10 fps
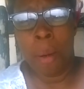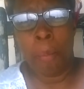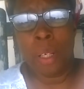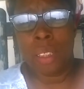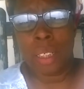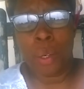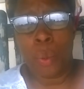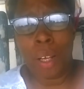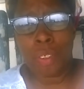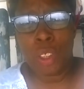because I don't
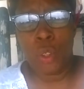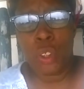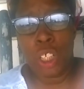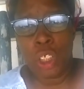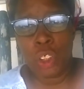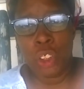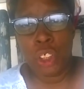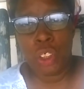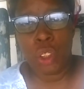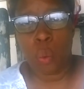want to have to tell you the
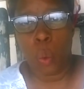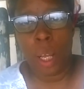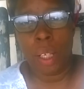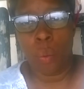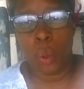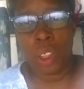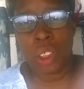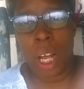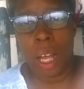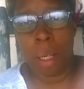ingenious way in
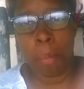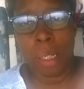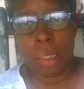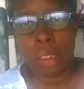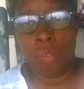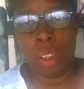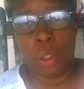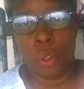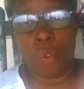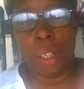which I am making this
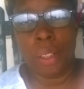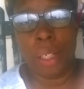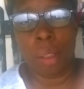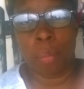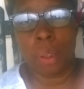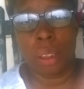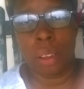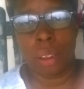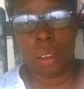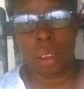video right now
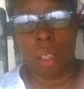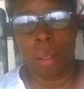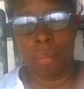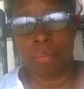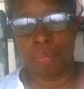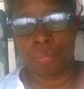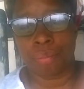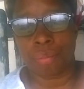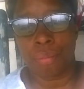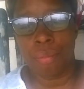because um,
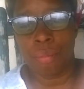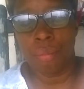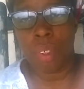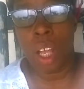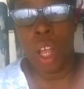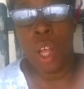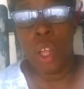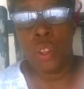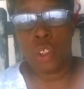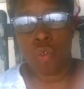
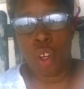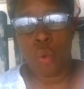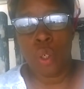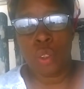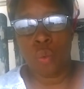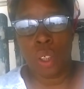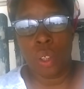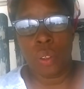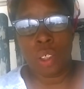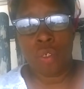the struggle is
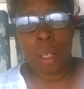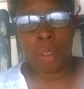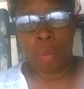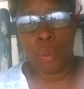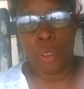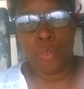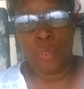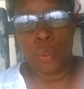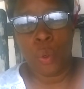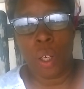real, and I dropped something on the
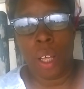floor,